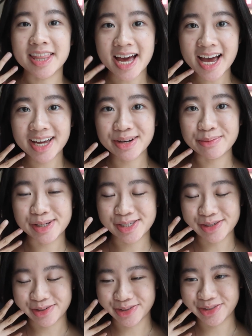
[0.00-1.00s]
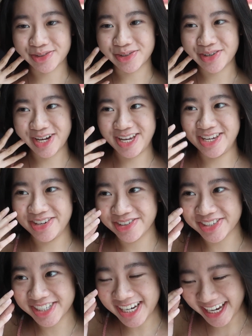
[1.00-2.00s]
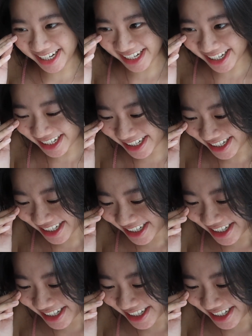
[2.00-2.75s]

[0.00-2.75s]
that was also a huge headache.